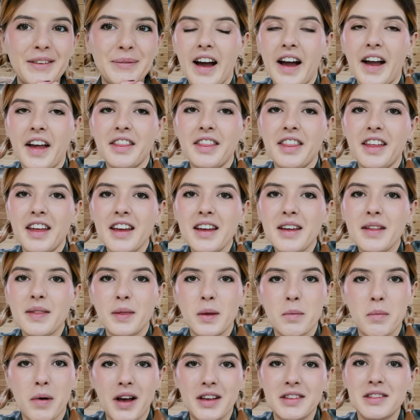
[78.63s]
I think
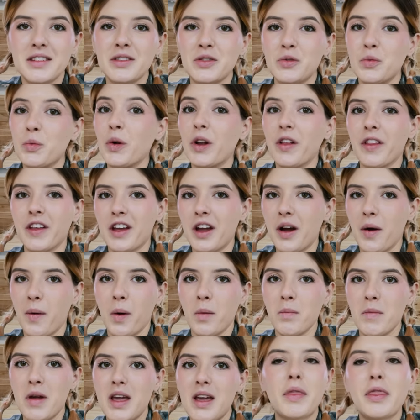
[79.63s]
the bus is really
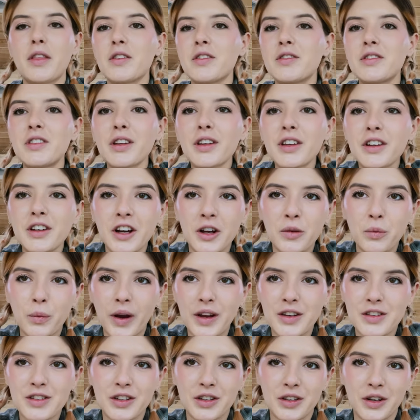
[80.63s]
homey, but there's still a good
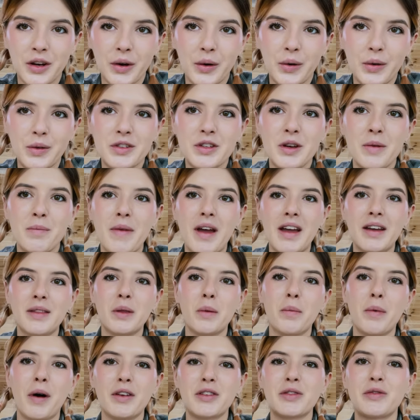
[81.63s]
way to go to make
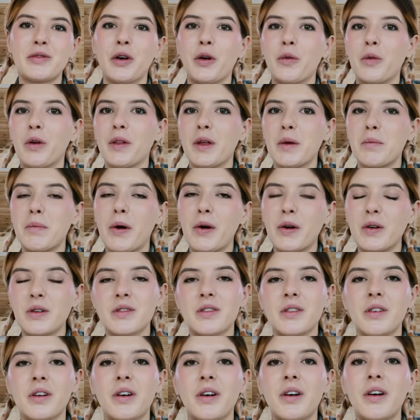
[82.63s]
the bus feel really
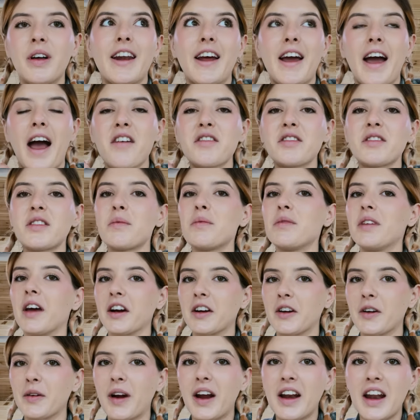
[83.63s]
personal, and I have some
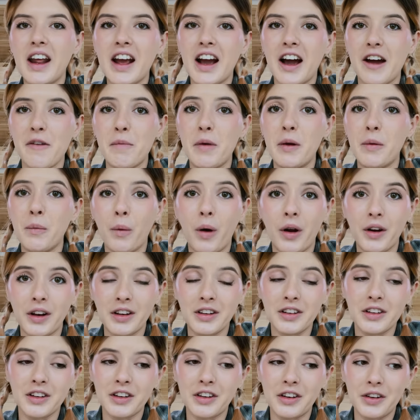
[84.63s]
decorating I've been
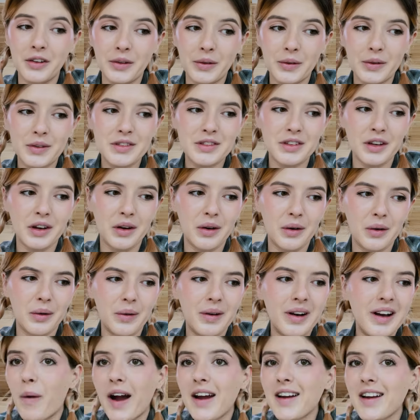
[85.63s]
wanting to do,
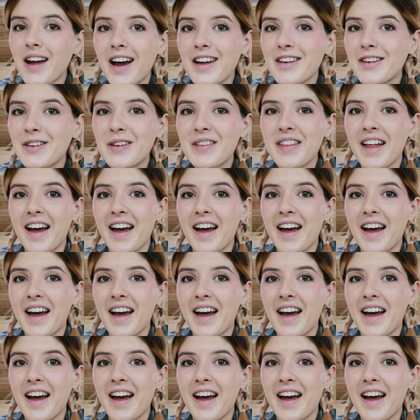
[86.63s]
so why not do